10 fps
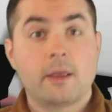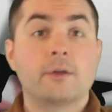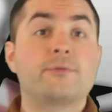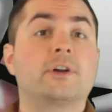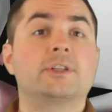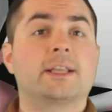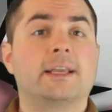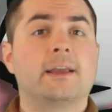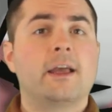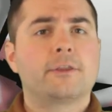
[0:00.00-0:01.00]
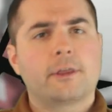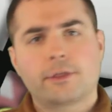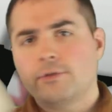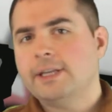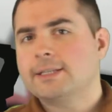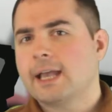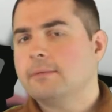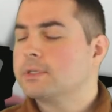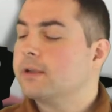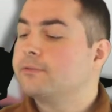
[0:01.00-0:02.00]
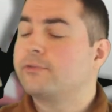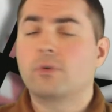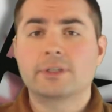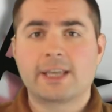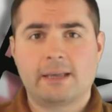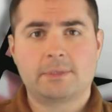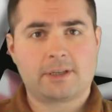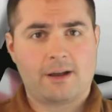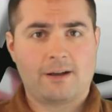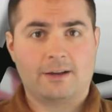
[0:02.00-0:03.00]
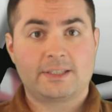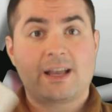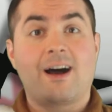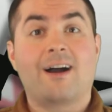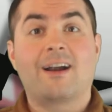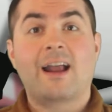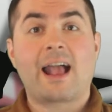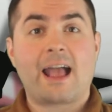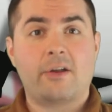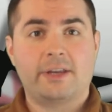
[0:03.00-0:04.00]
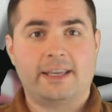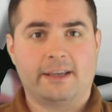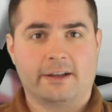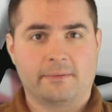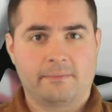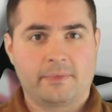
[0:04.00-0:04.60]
Firstly, the 3 times and 4 times cards are out of here.